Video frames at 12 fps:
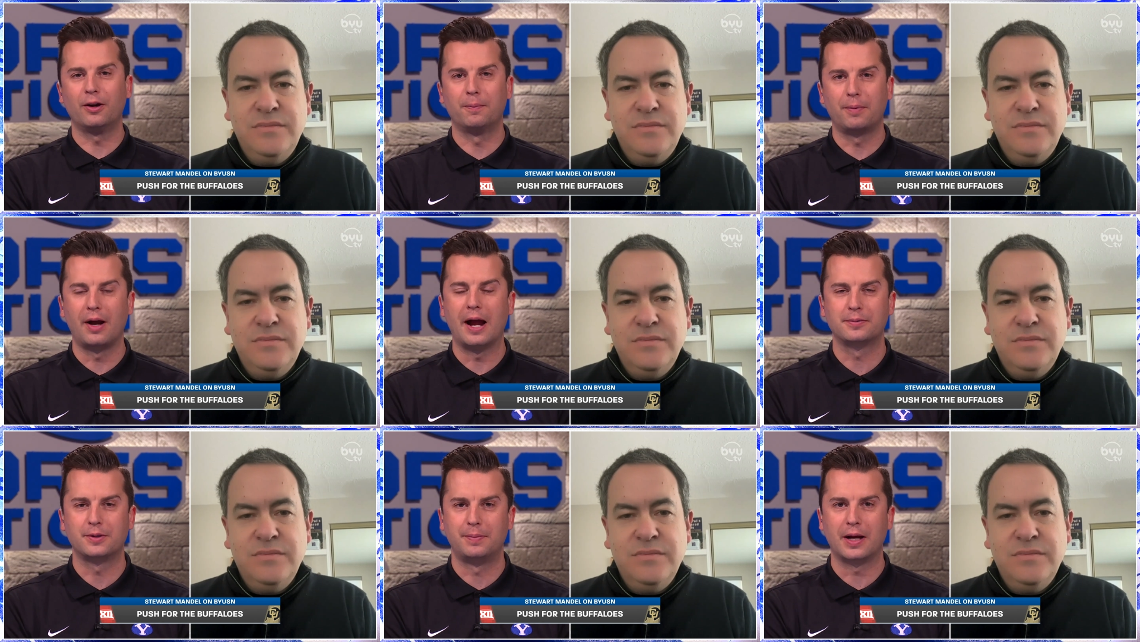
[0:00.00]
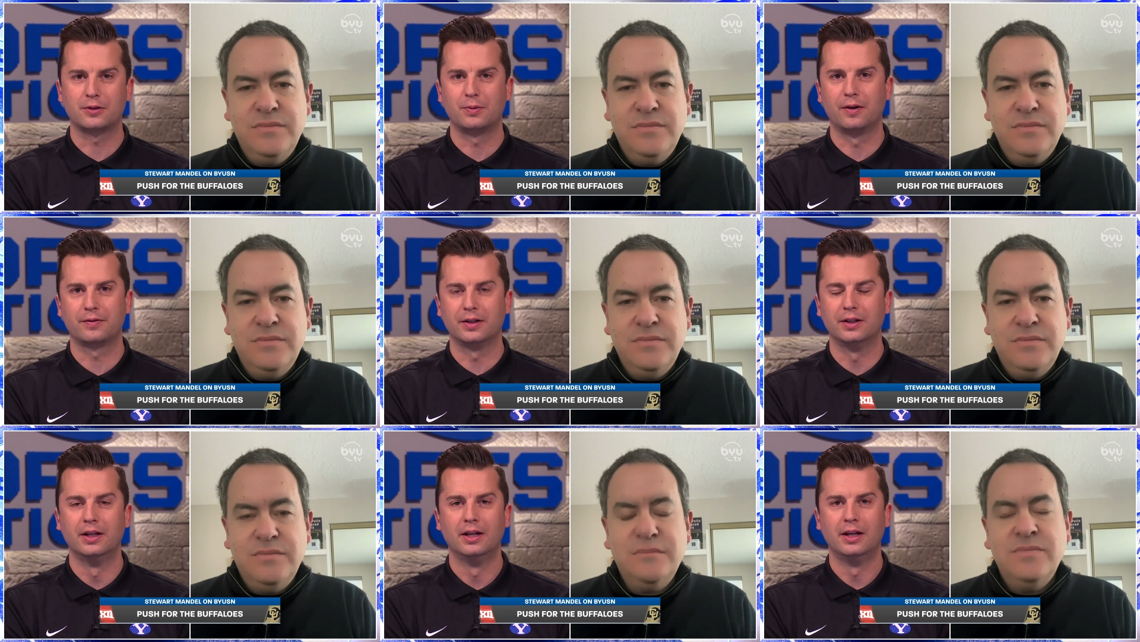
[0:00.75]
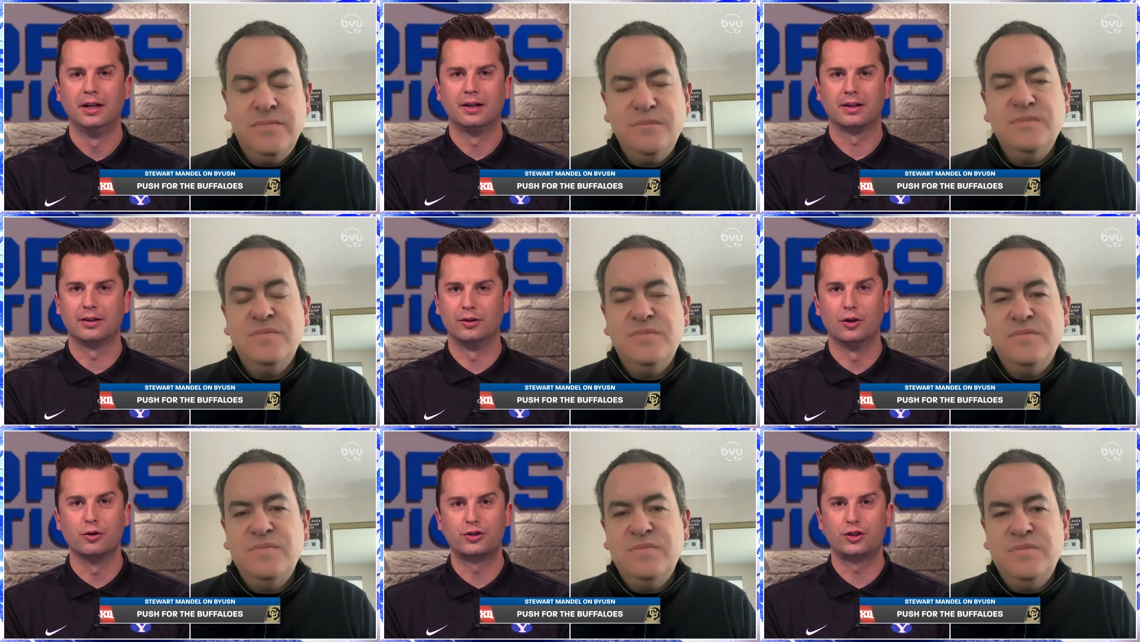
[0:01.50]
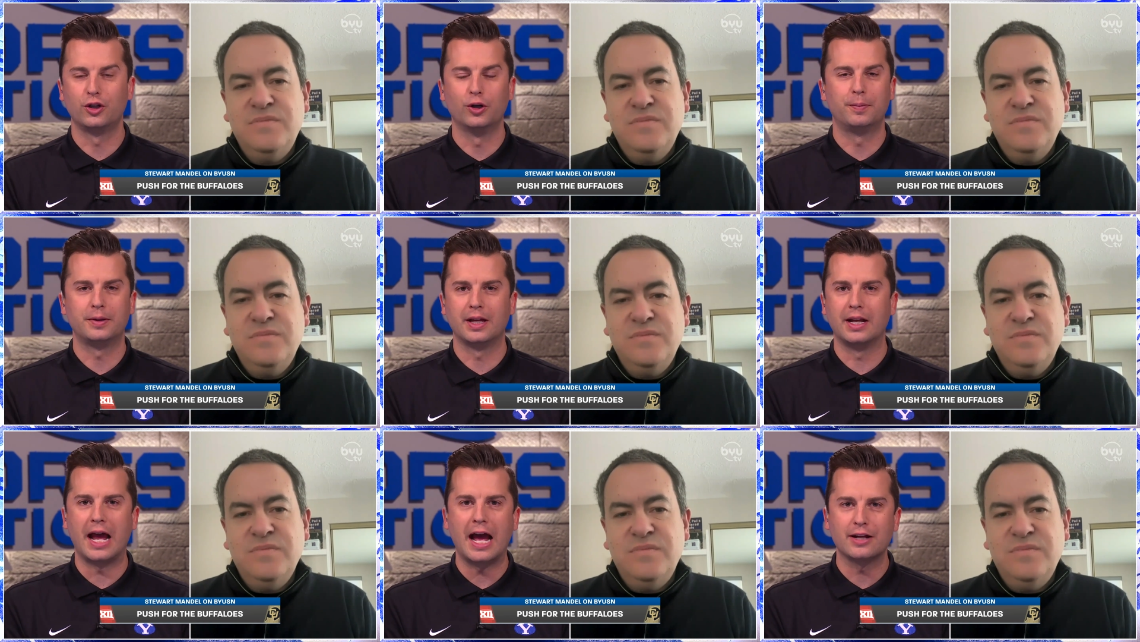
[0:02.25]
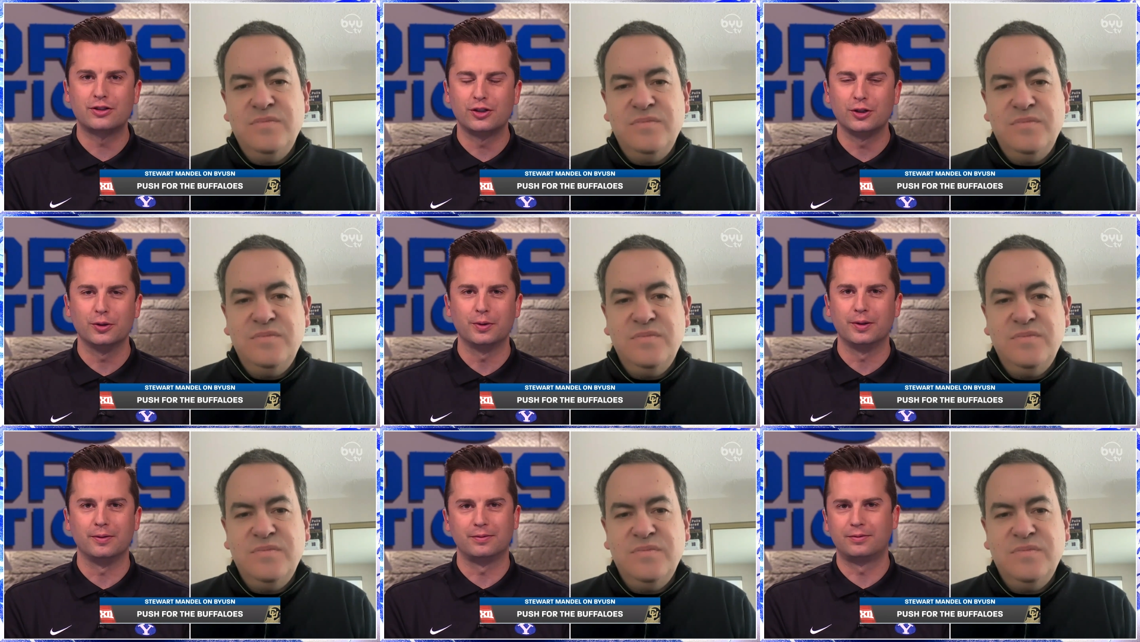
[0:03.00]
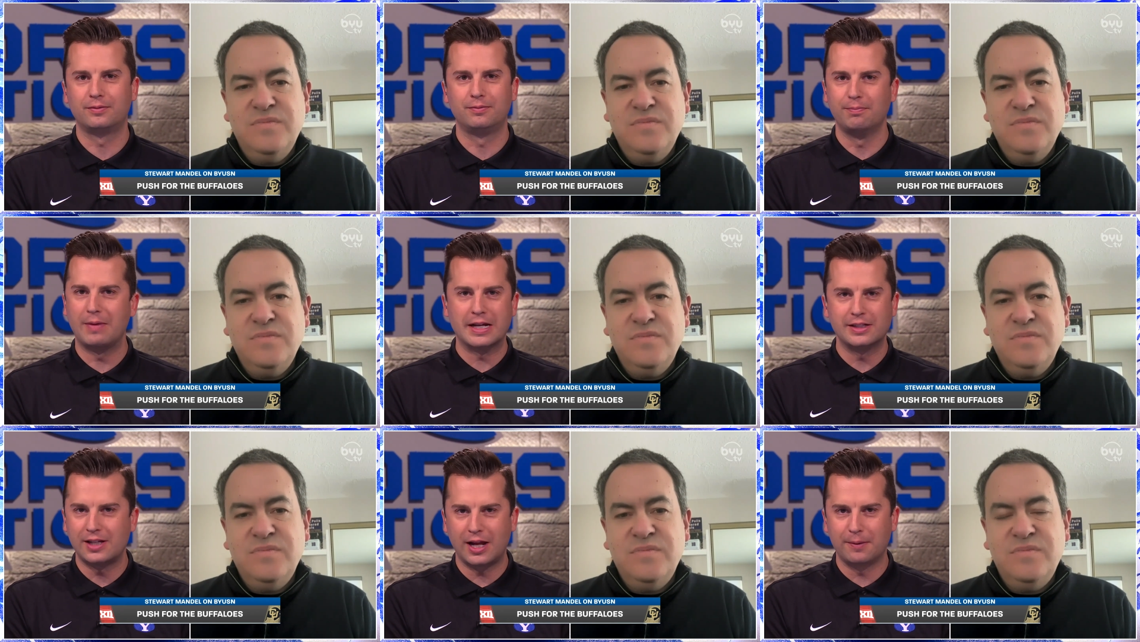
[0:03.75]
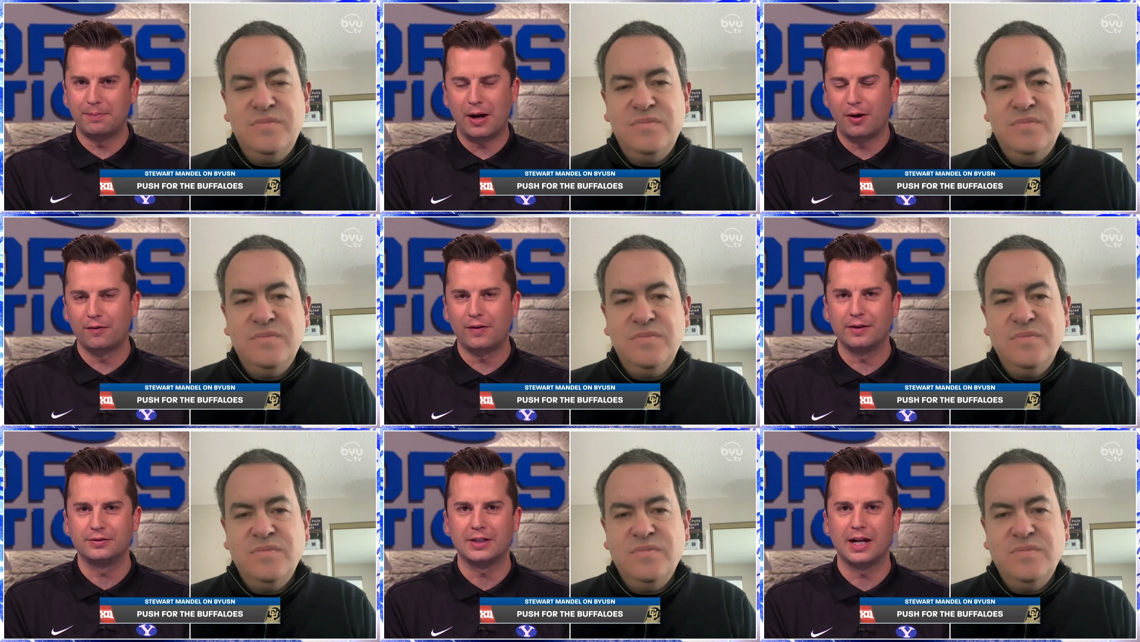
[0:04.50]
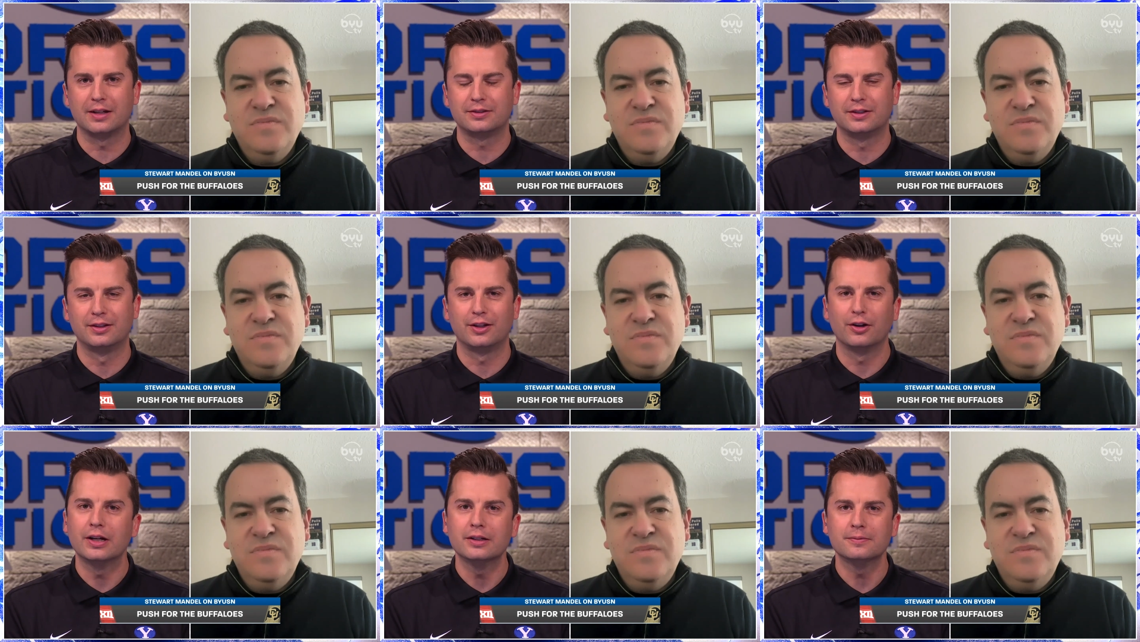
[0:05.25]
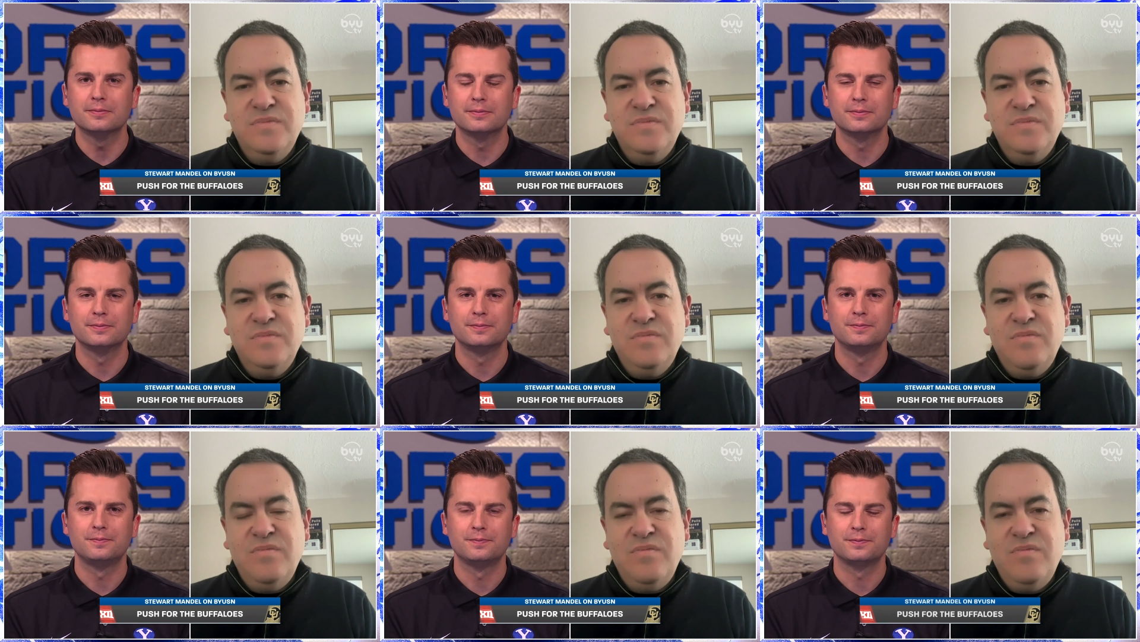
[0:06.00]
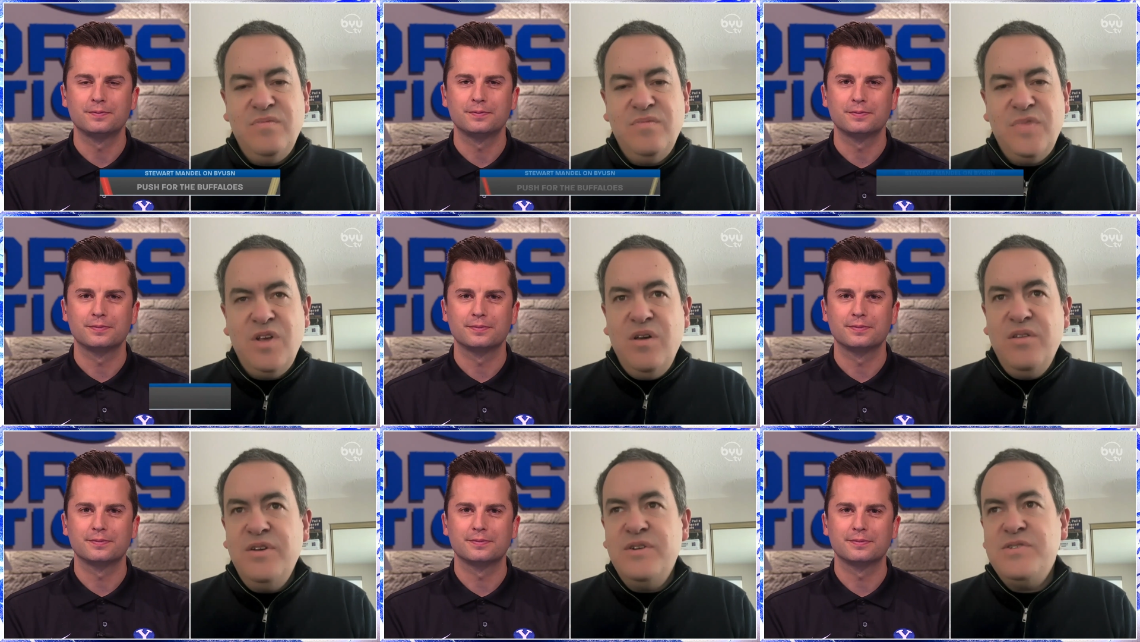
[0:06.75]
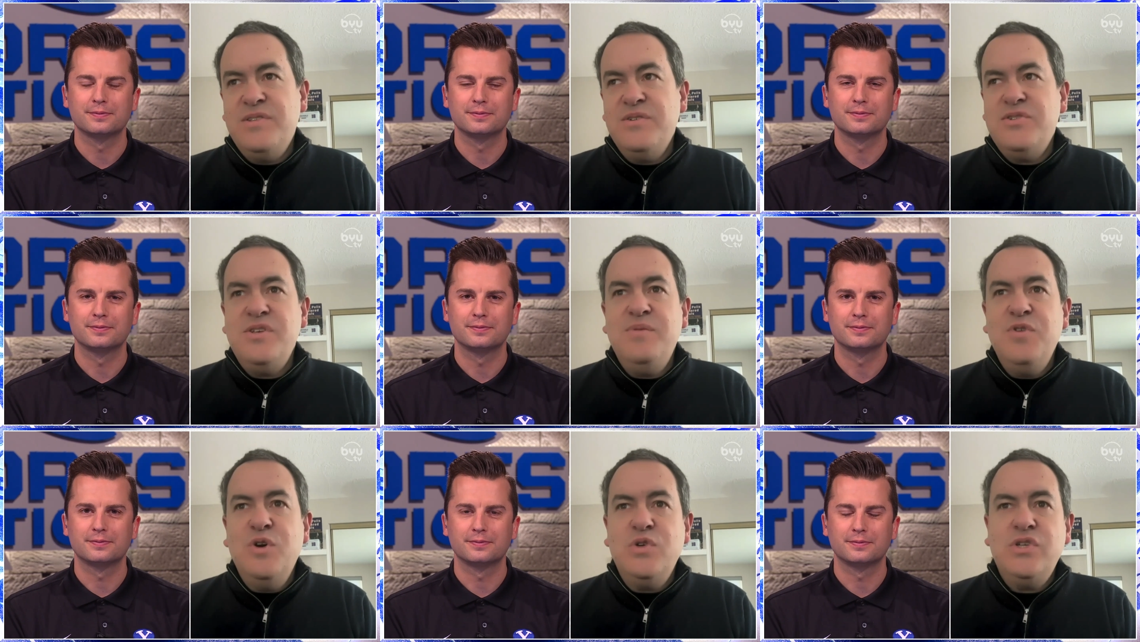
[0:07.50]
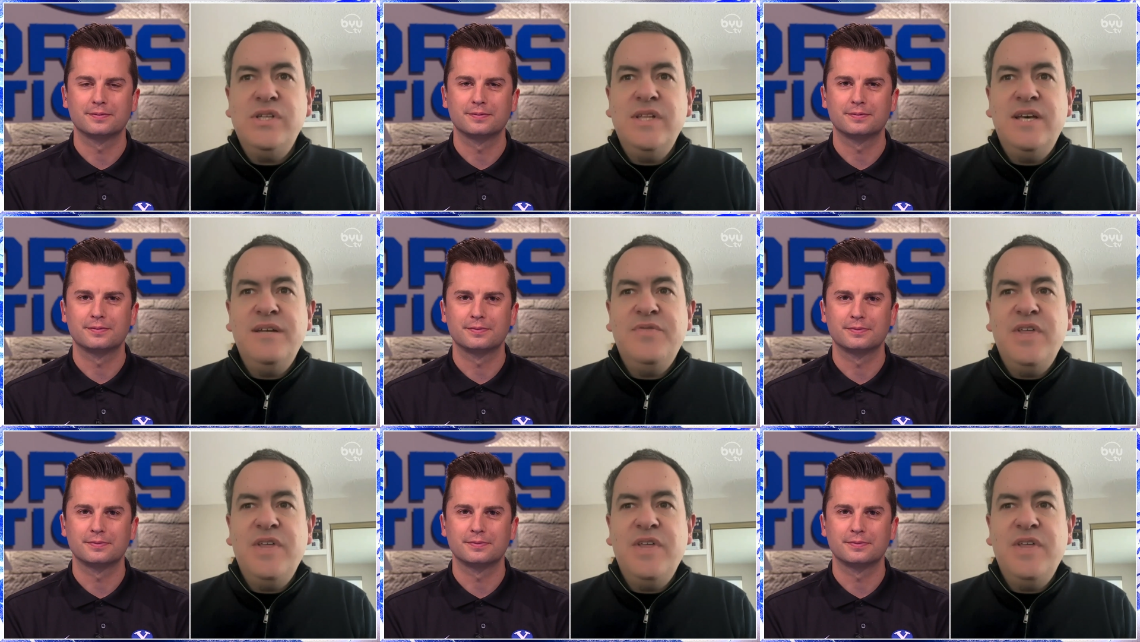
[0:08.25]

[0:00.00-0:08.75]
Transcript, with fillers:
Speaker 1: you know, perhaps the Pac-12 could could lose two, but then add two and maintain Power Five status in theory.
Speaker 2: There's there's some notion that